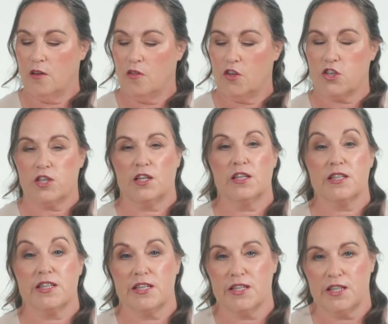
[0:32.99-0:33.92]
There's still
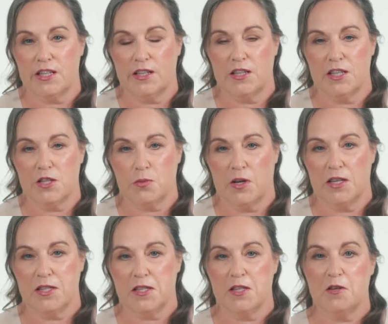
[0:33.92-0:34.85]
acidity in these
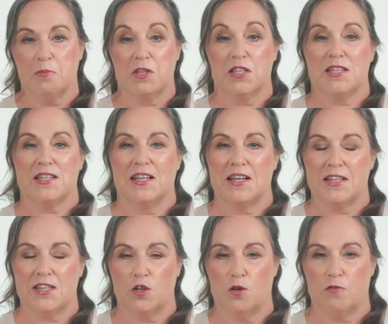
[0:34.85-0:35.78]
wines, but it's
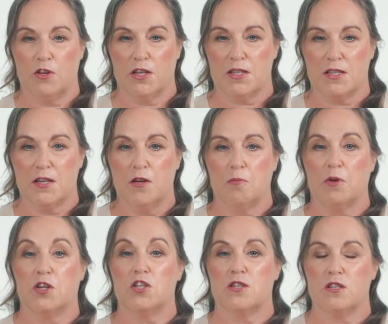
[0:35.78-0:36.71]
less obvious
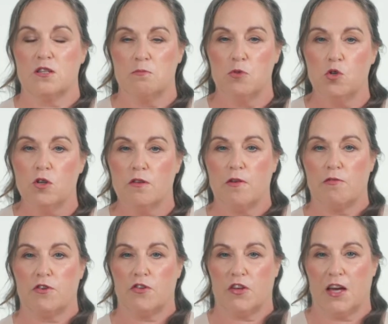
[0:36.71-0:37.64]
because there's more of
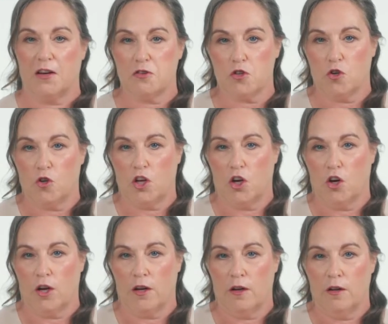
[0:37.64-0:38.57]
everything else going
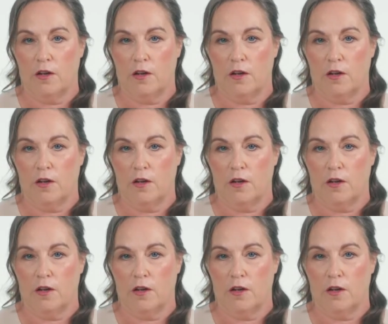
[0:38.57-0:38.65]
on.